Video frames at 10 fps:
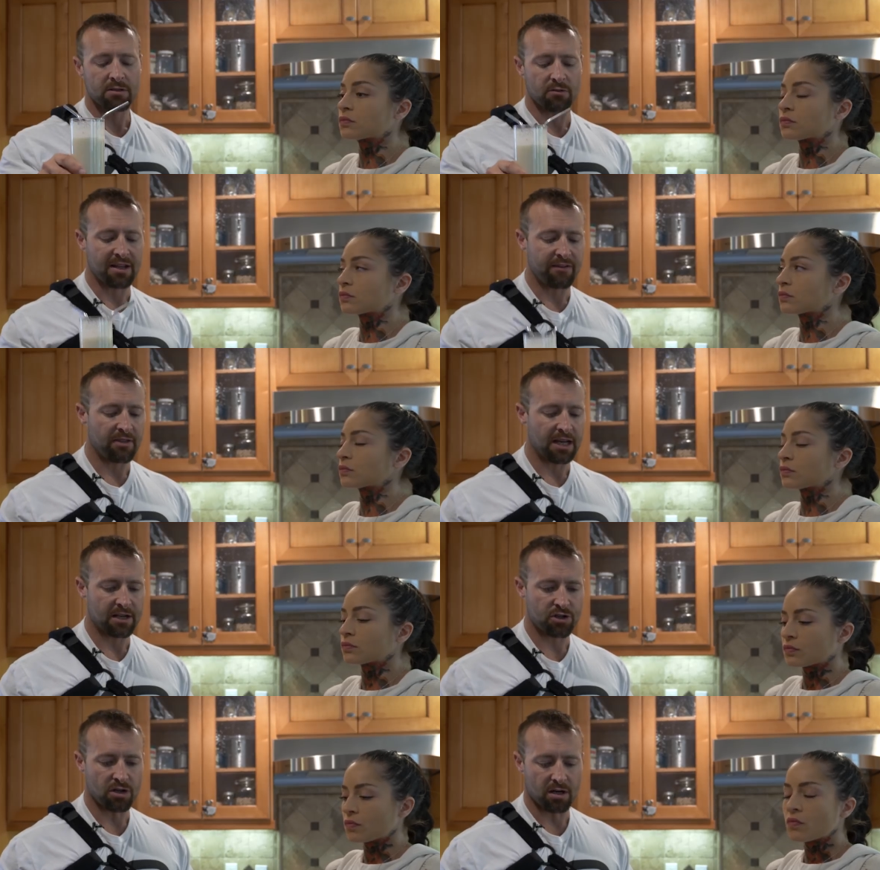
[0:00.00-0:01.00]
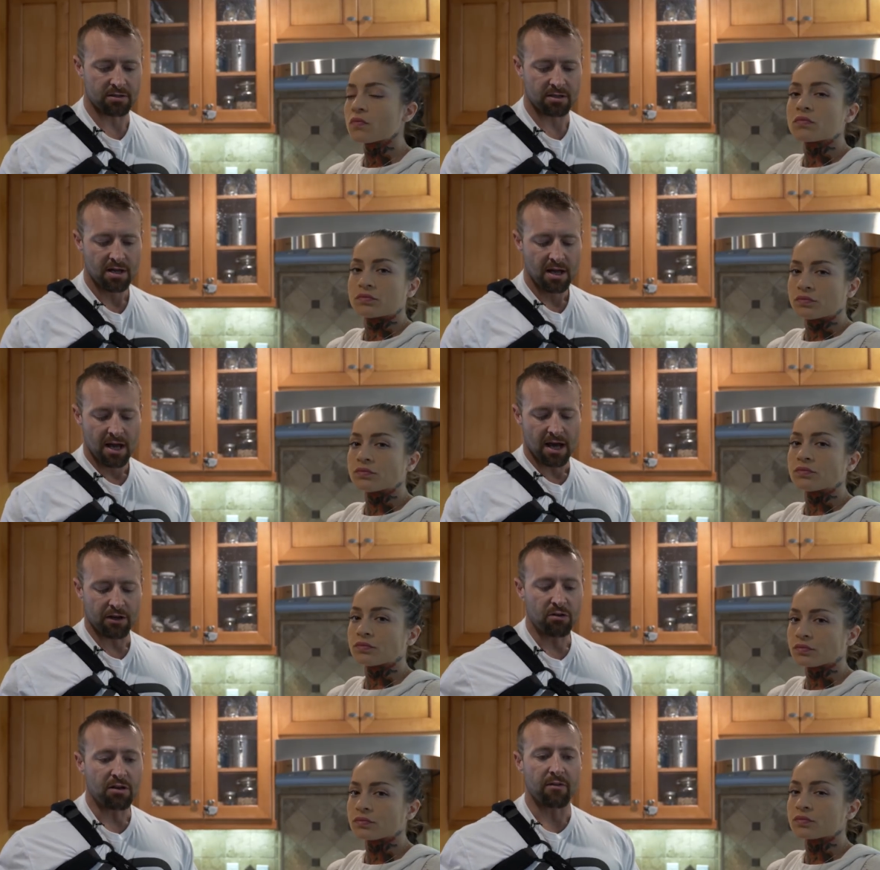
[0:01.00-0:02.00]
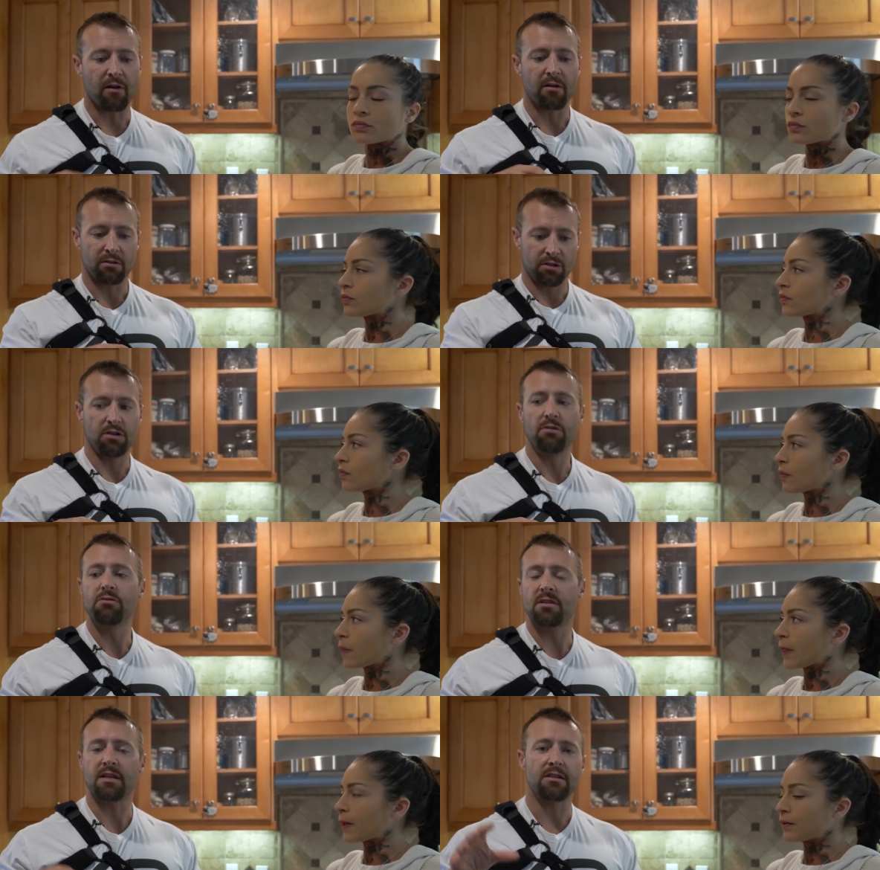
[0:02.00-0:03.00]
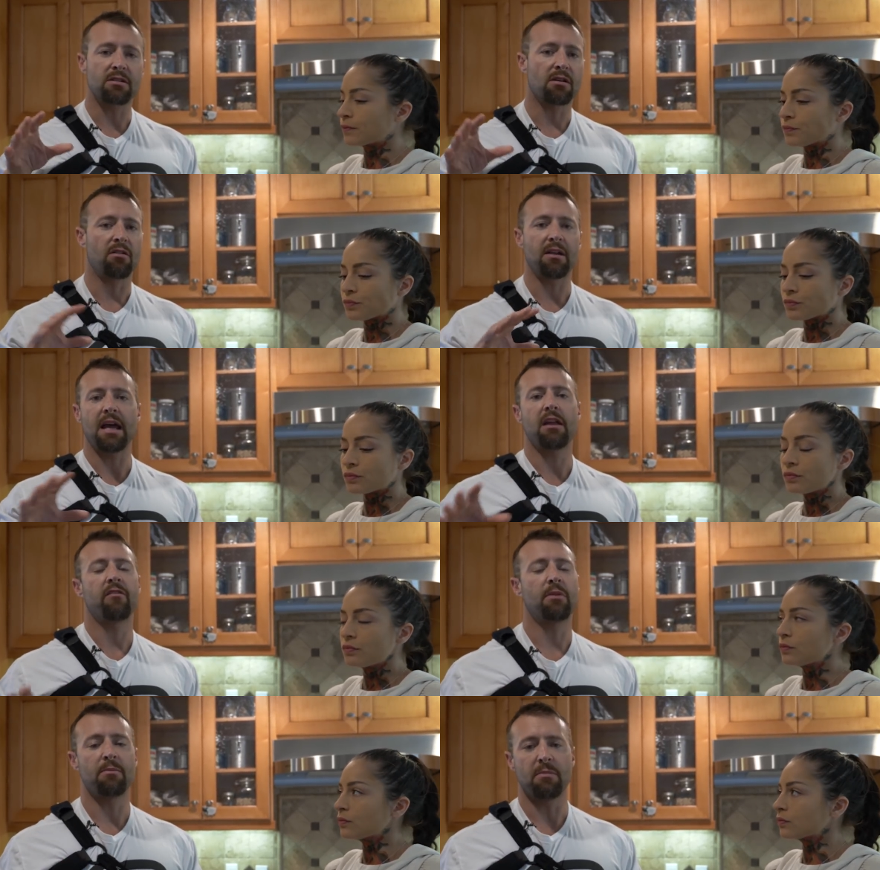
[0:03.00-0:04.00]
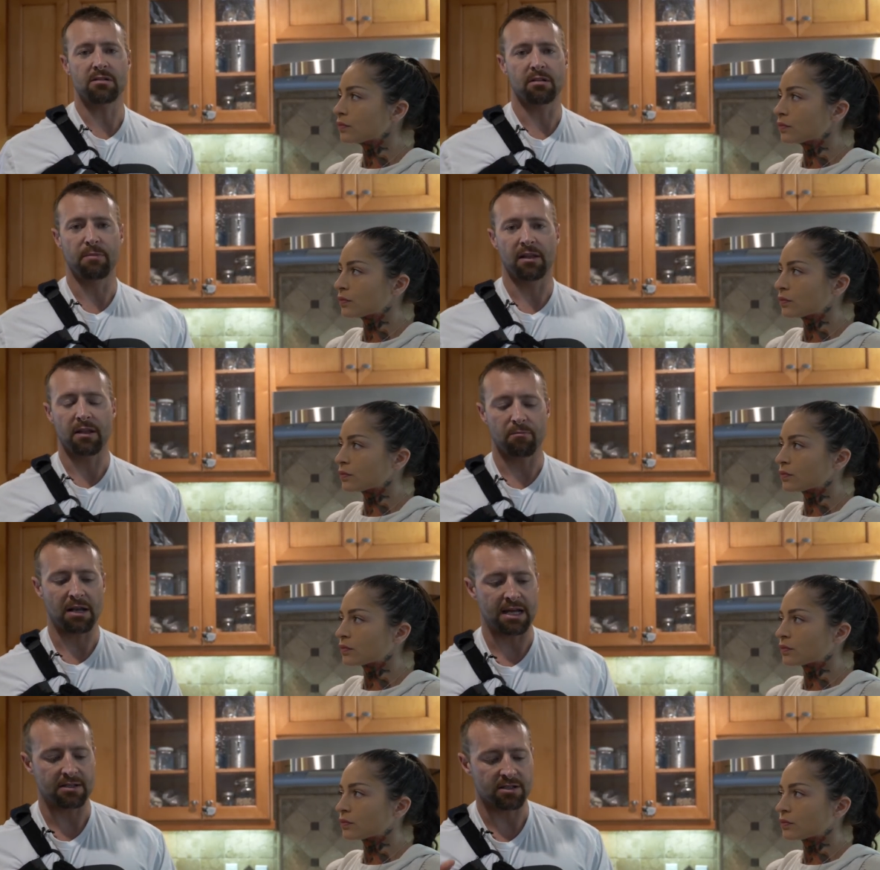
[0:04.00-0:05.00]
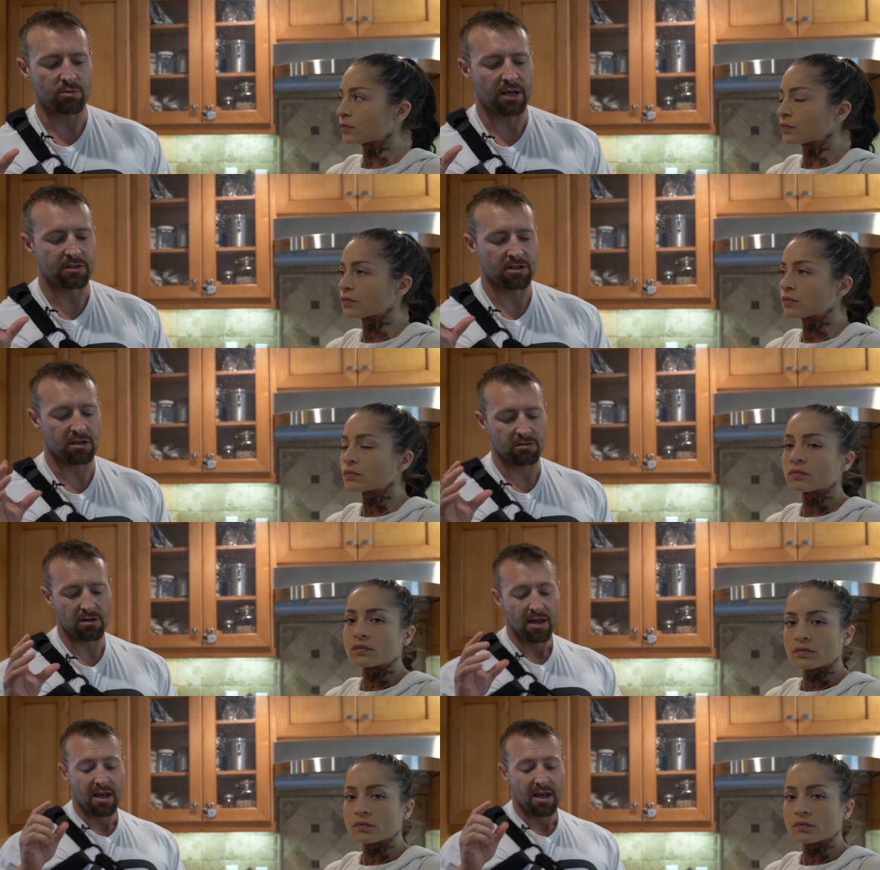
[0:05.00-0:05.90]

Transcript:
Speaker 1: So give that a shot. And you can use these on any of my muscle building plans as well. So